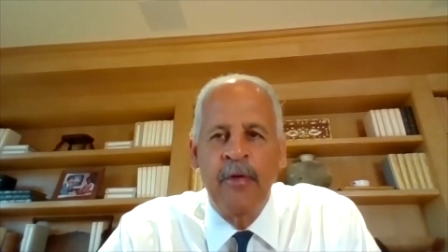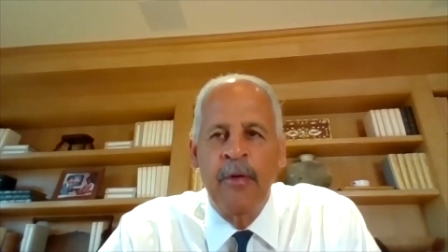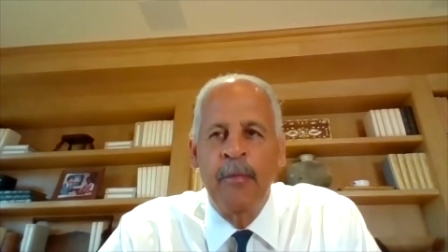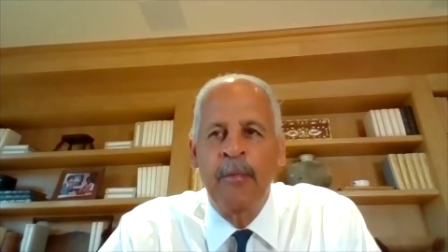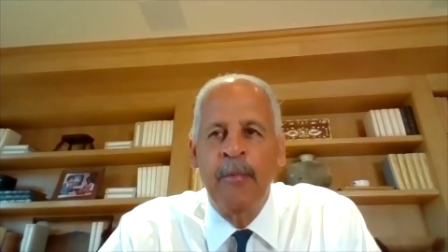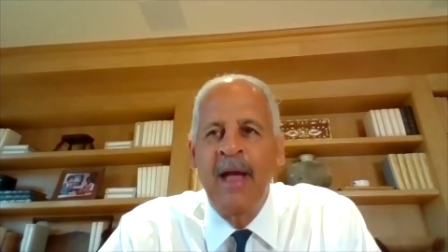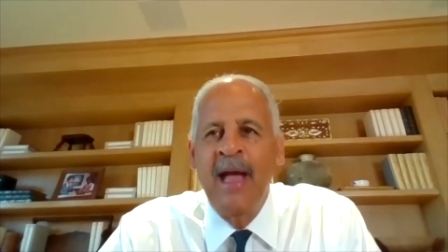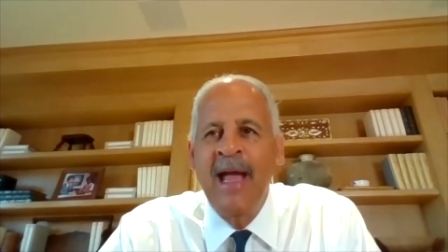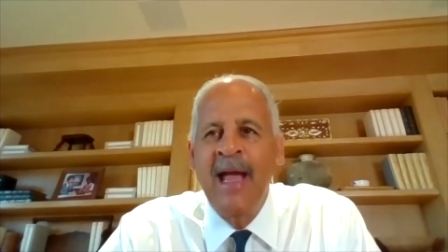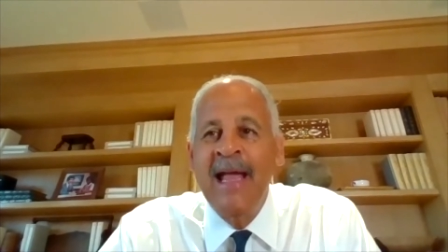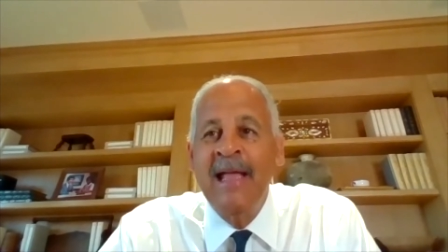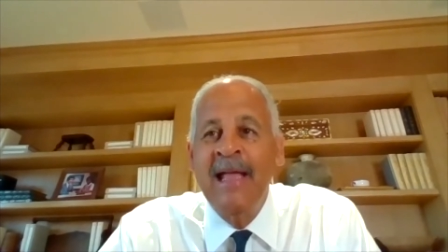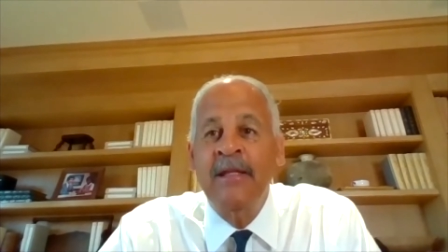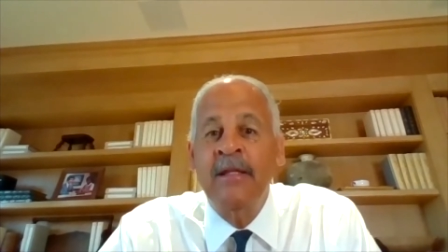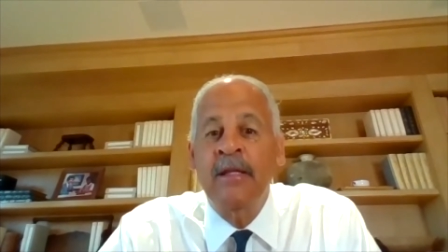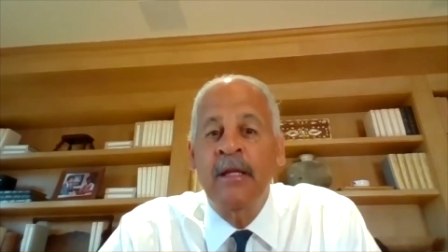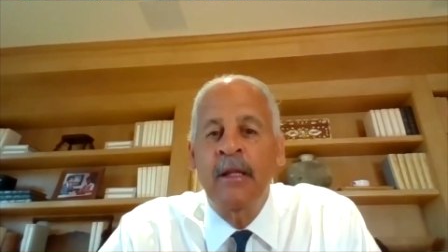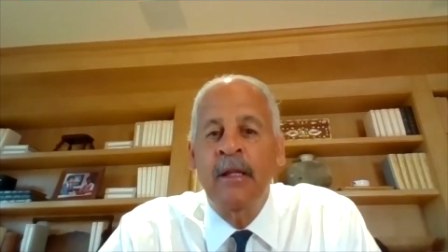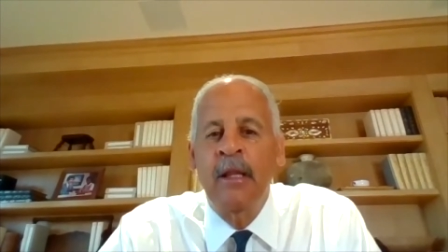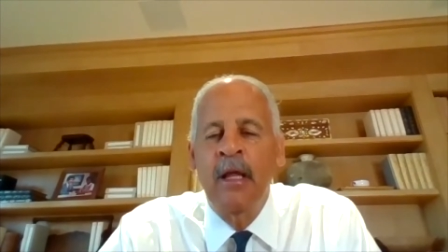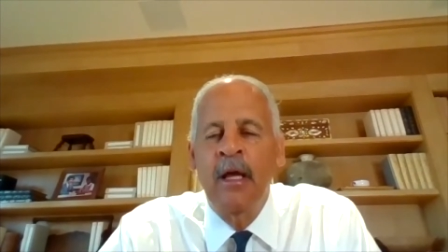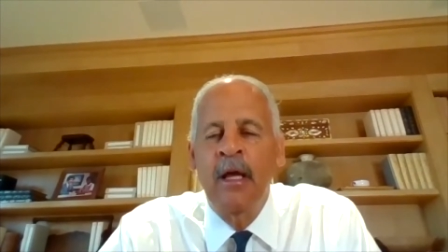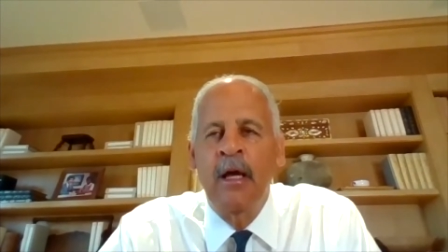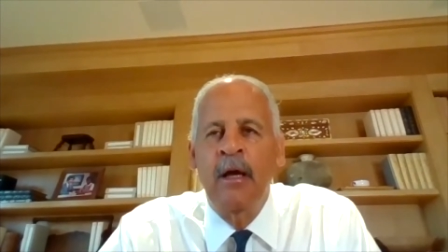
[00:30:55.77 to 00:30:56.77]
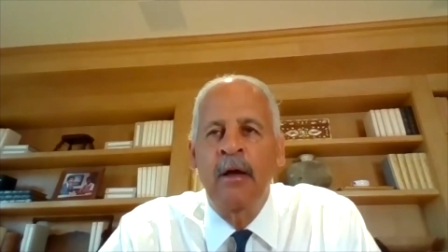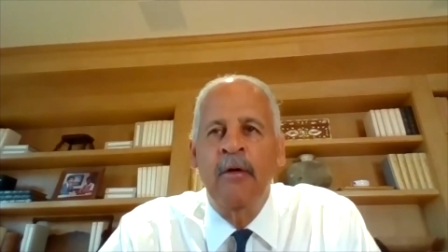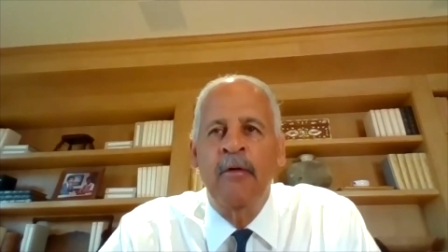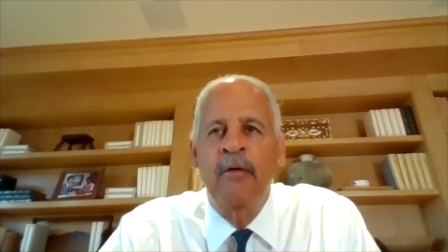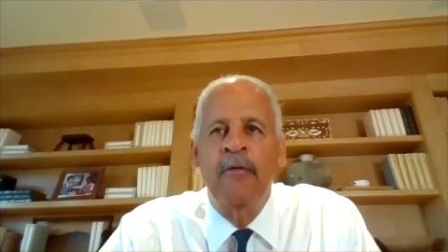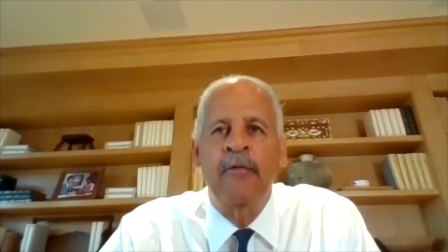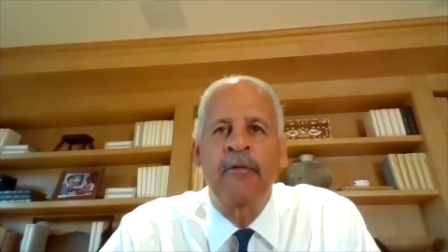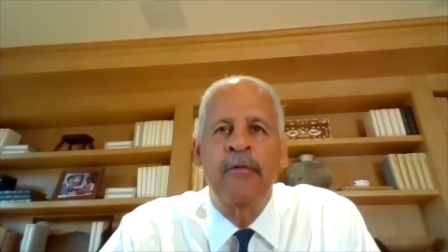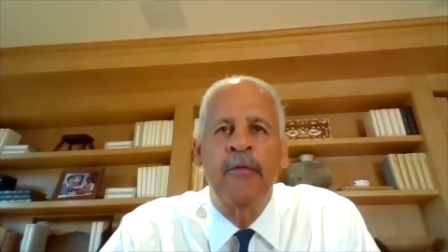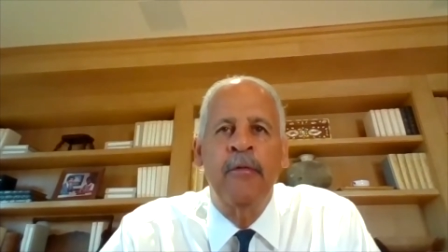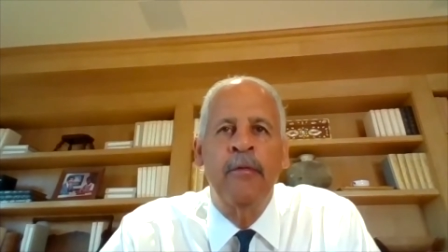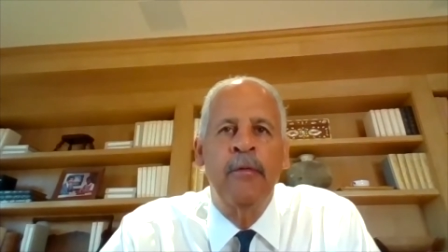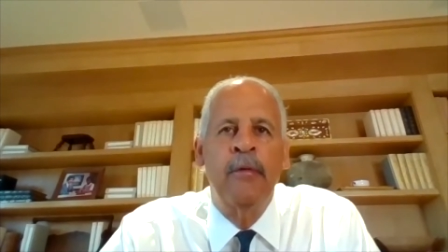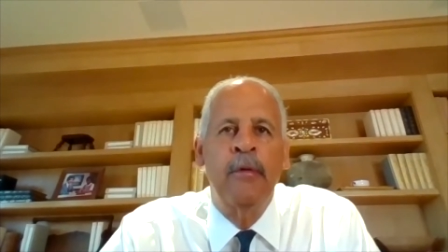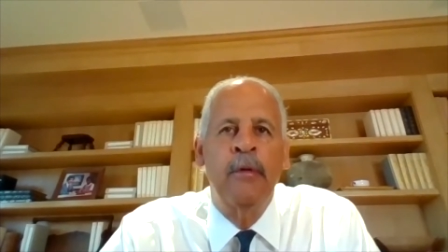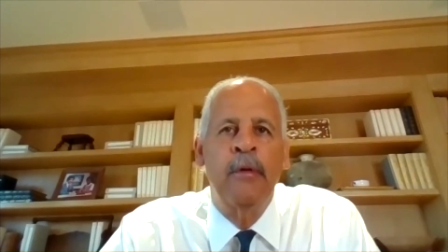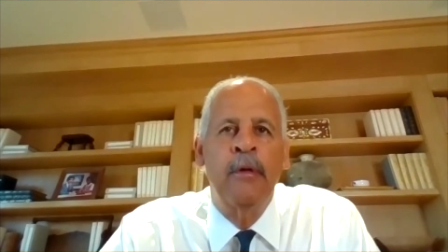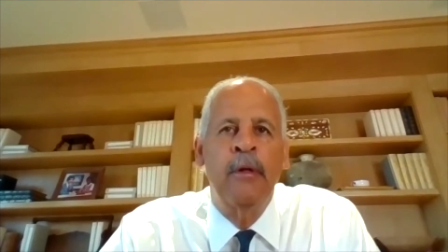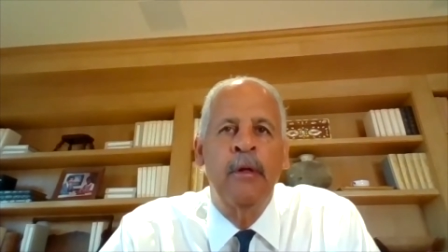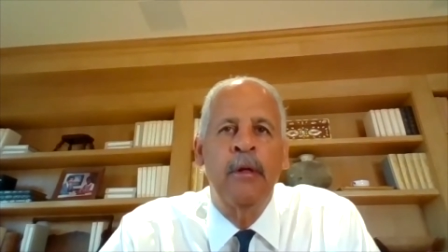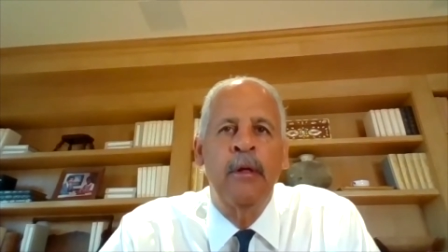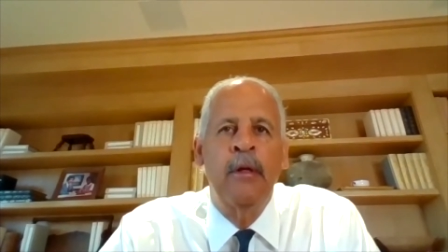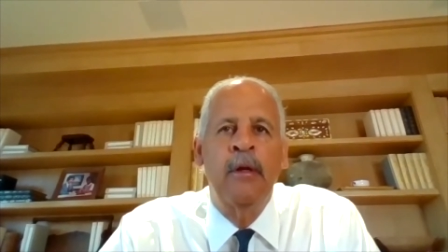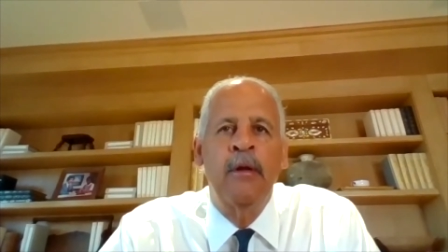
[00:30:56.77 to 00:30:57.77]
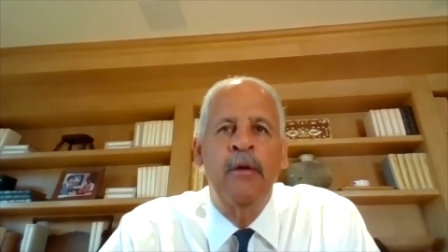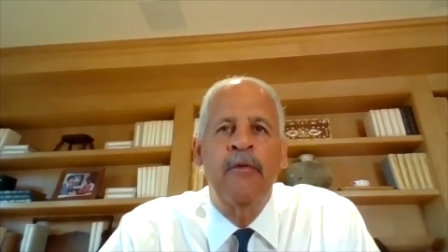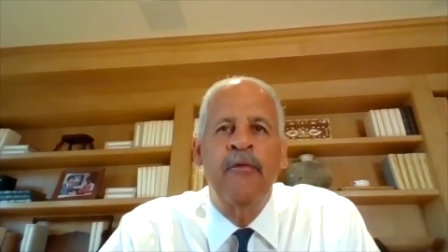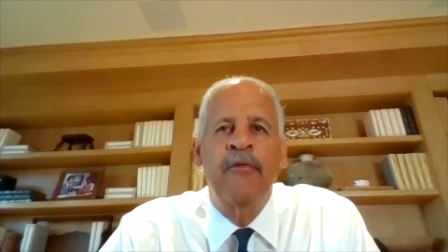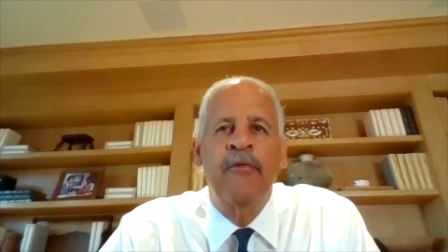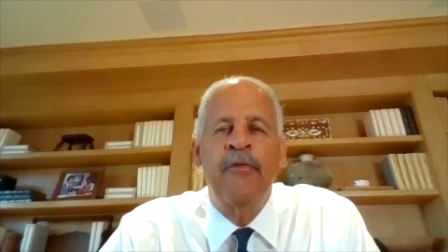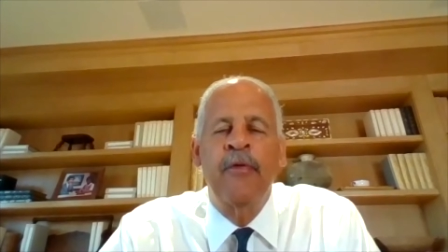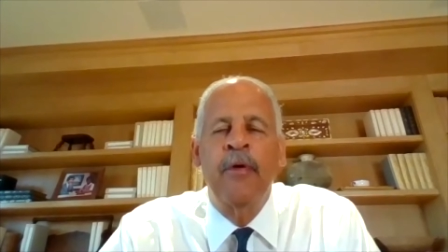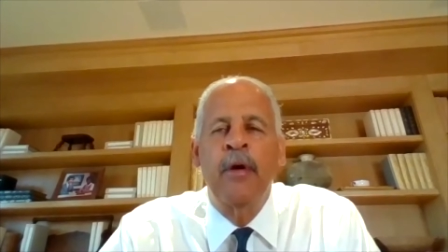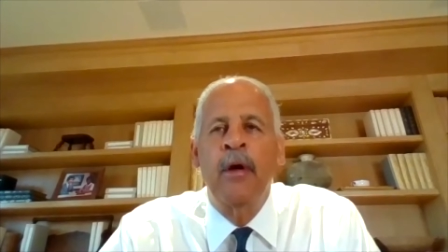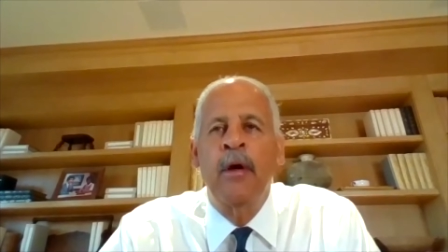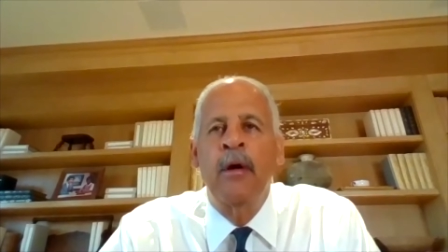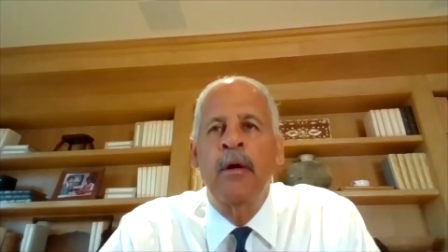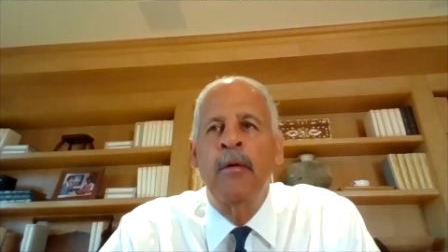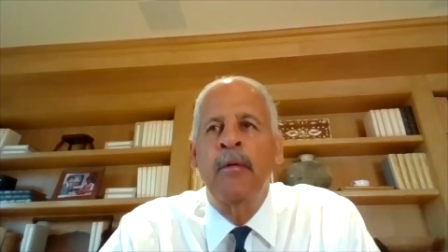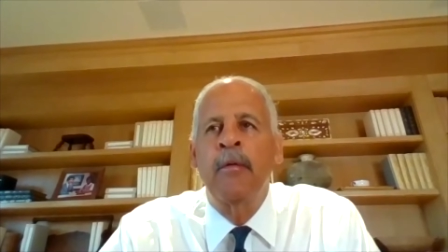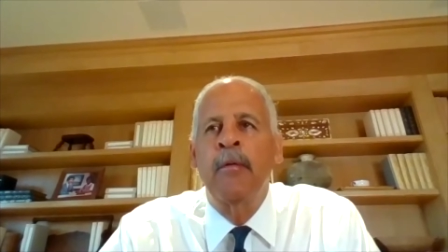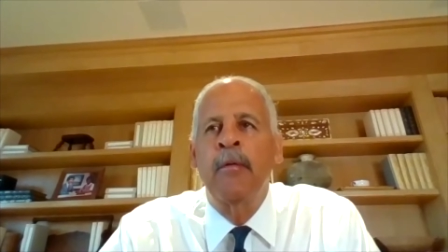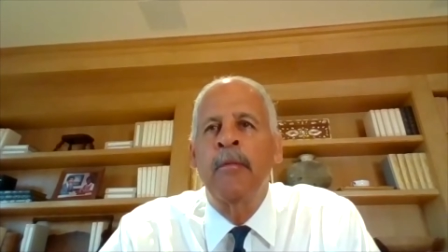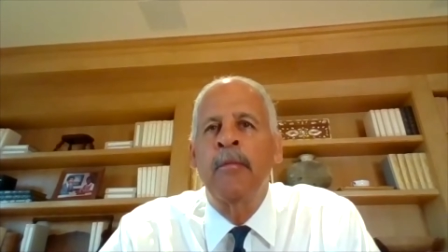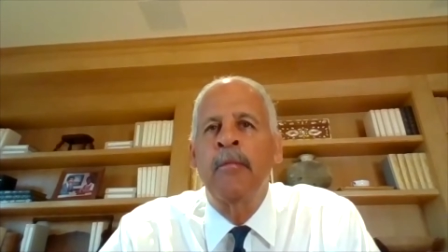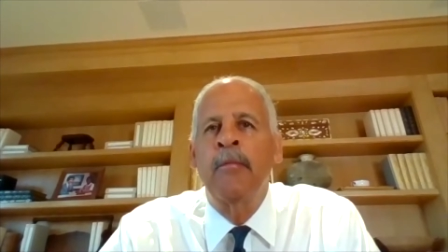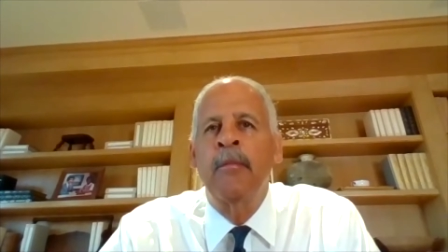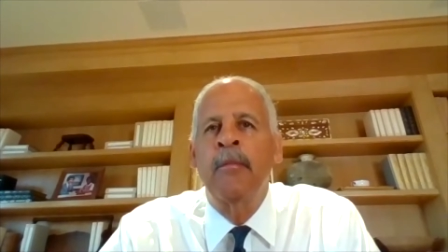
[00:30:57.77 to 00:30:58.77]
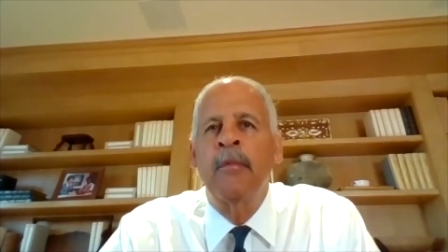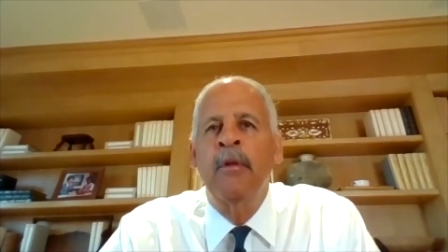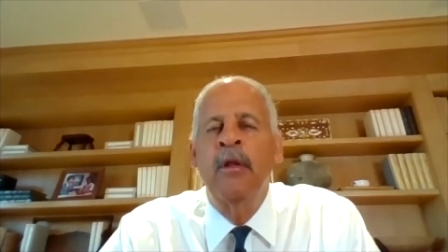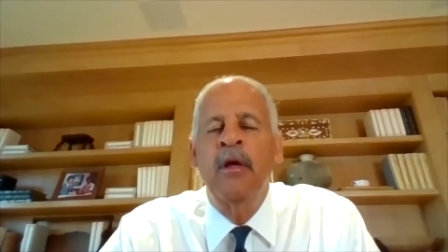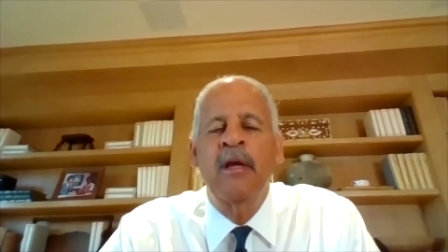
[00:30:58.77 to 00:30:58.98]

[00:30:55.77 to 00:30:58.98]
from hate to love, from